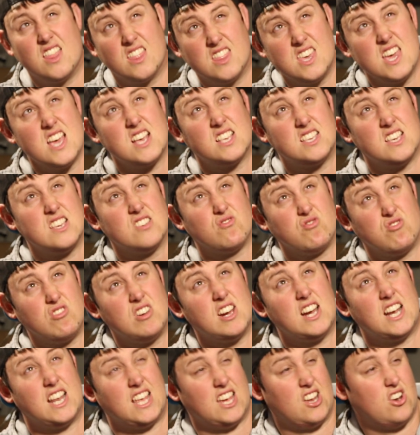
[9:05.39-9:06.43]
This is
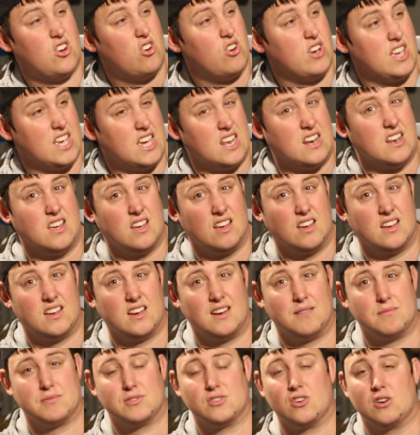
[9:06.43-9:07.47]
really annoying.
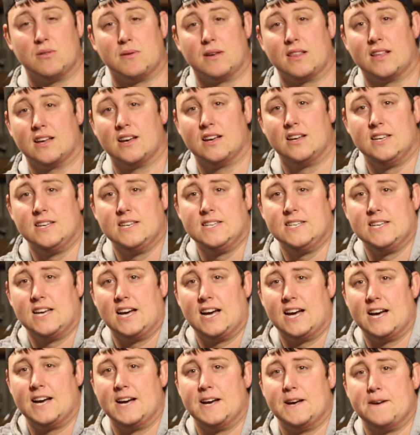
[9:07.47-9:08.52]
I'm sorry about
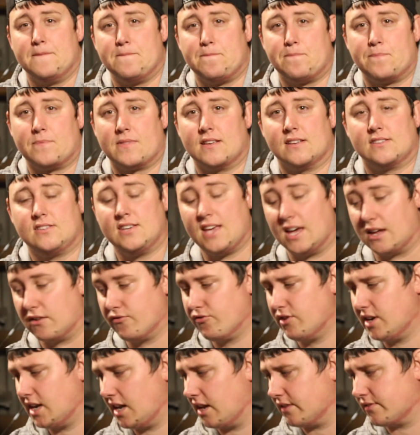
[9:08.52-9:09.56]
that. So yeah,
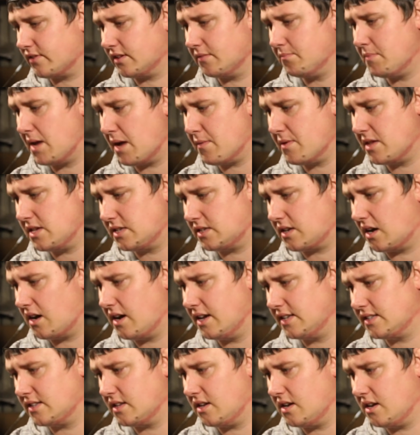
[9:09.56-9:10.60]
I'd really love to meet up with these
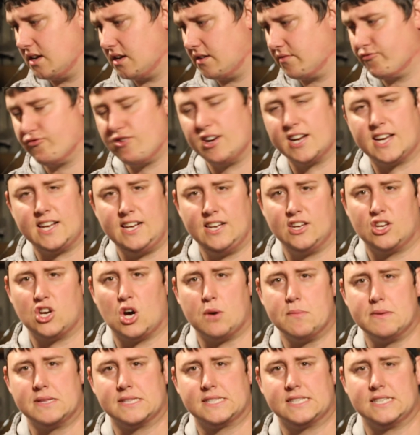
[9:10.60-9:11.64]
guys that are regularly
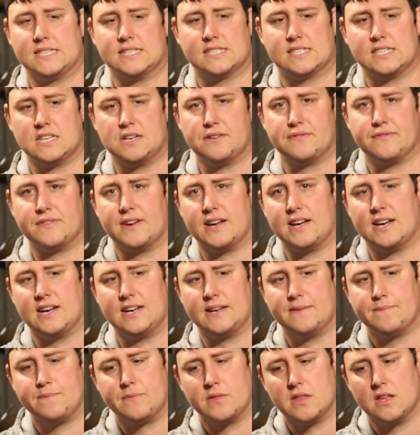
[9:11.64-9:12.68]
commenting and stuff.
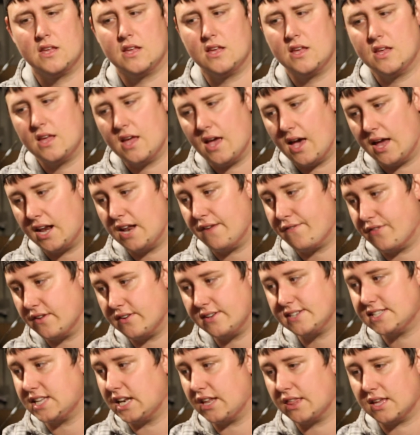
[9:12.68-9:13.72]
And if
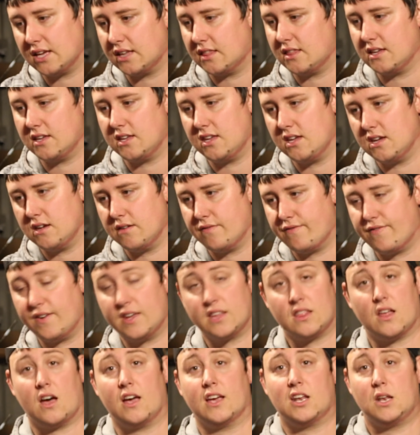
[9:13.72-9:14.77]
there is anything that you
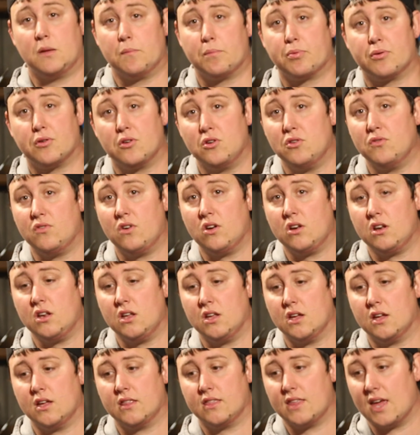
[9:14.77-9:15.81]
think that I could improve on,
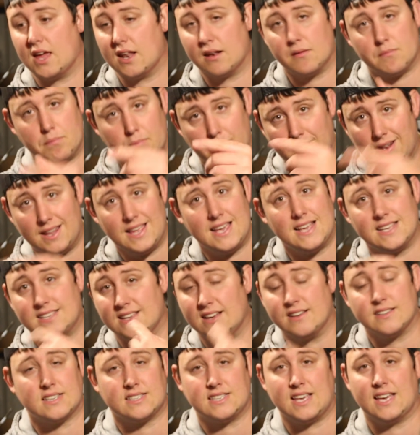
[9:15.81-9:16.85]
then please,
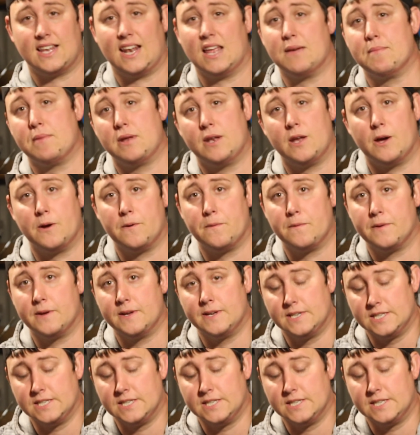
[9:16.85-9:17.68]
as I say, let me know.